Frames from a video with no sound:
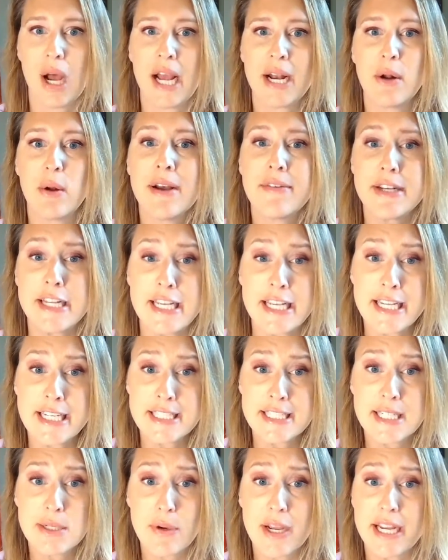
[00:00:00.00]
don't have an
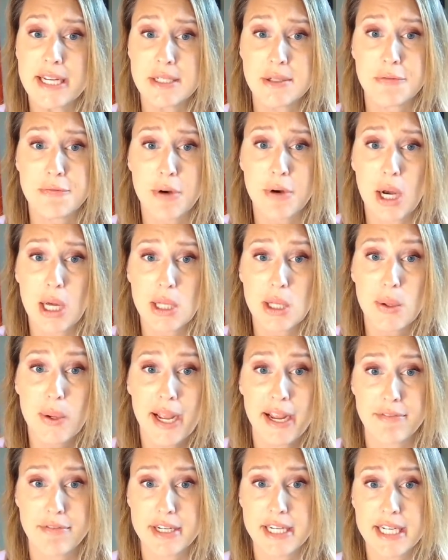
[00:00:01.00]
easy way to follow
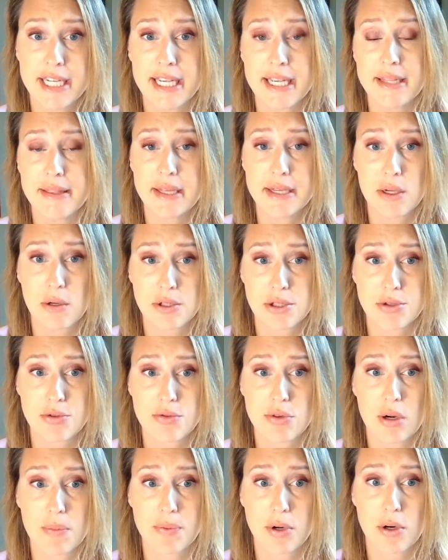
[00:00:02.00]
every kid that goes through
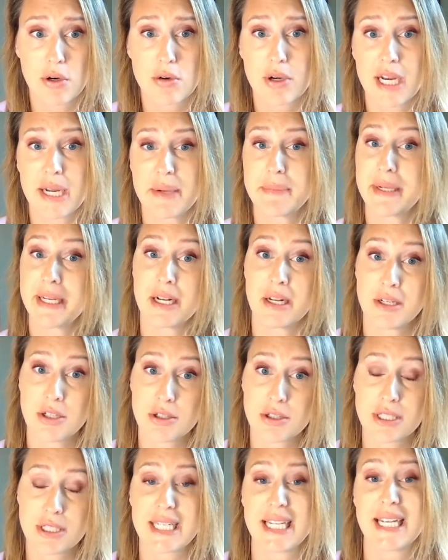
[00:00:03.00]
our program and
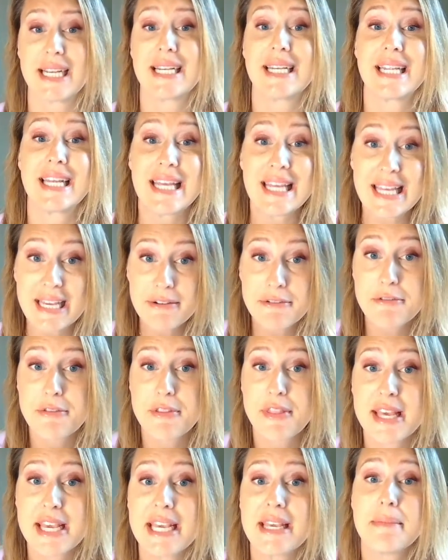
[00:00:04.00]
understand if
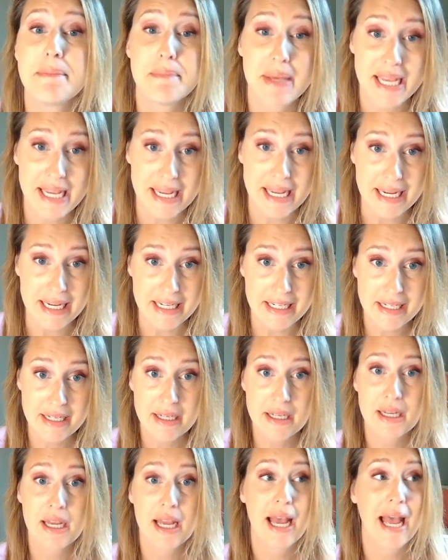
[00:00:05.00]
they made
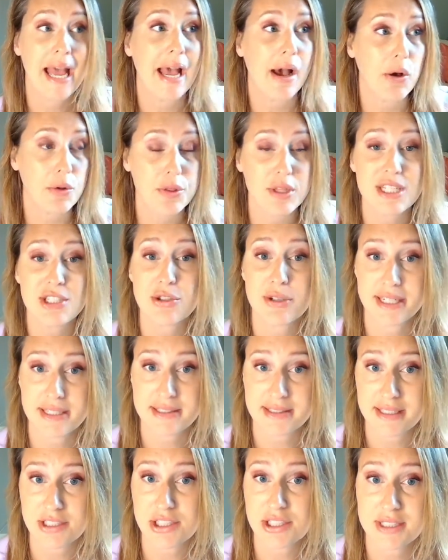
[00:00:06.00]
healthy
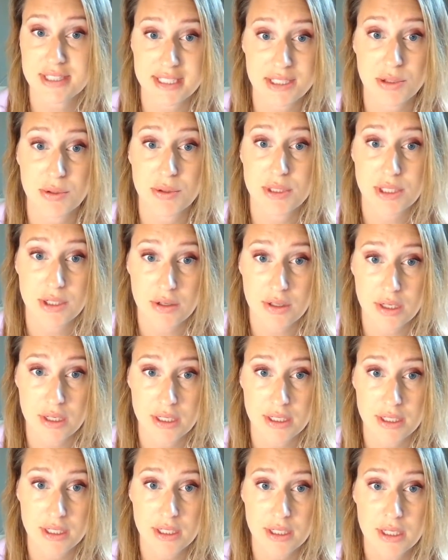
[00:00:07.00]
transitions into
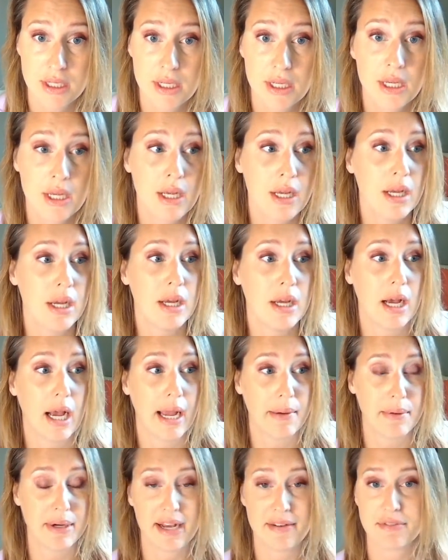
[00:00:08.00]
adulthood.
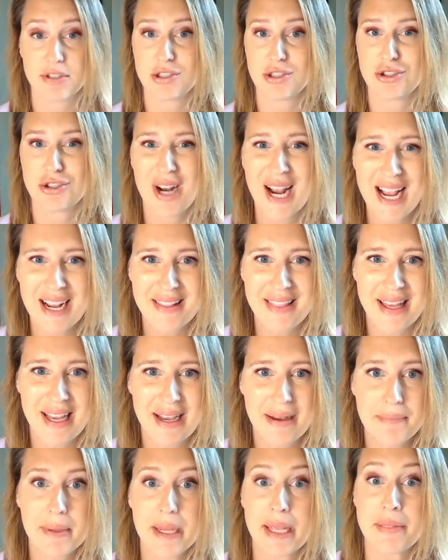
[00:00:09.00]
I would have to track
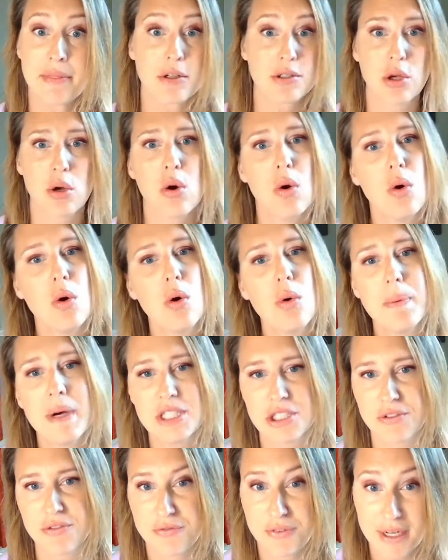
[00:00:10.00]
them, and there's a whole
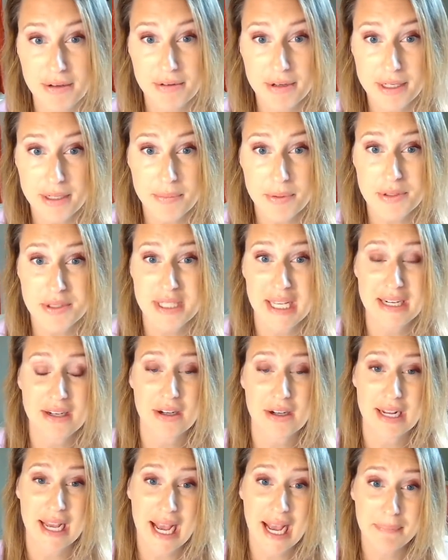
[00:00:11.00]
bunch of variables that
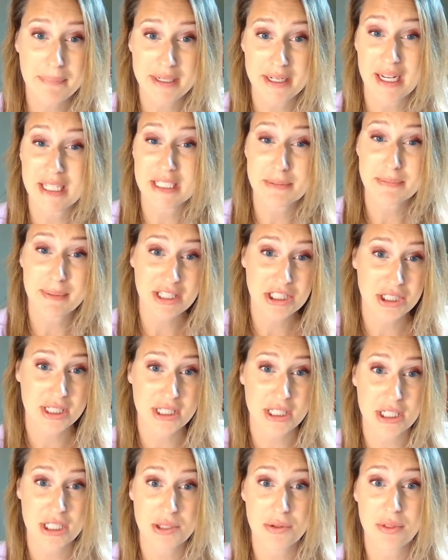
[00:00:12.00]
could happen, especially
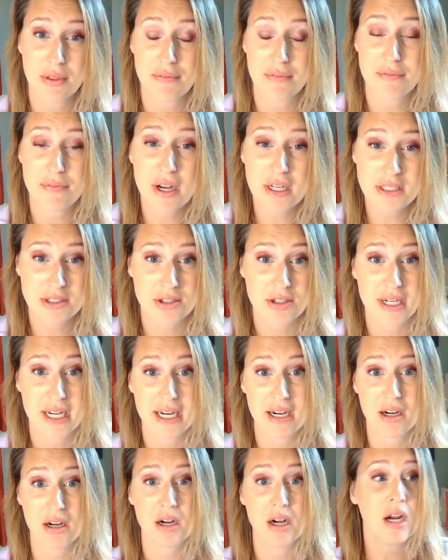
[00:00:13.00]
to youth in foster
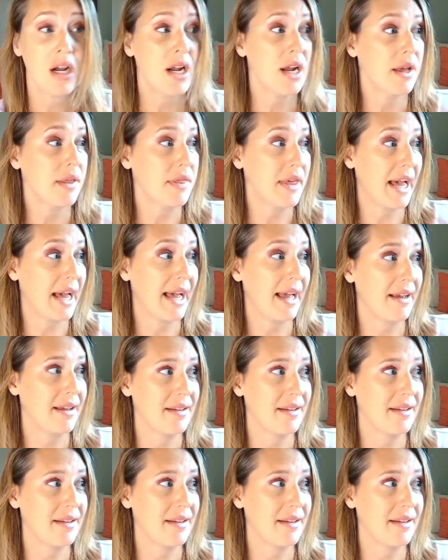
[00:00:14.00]
care, that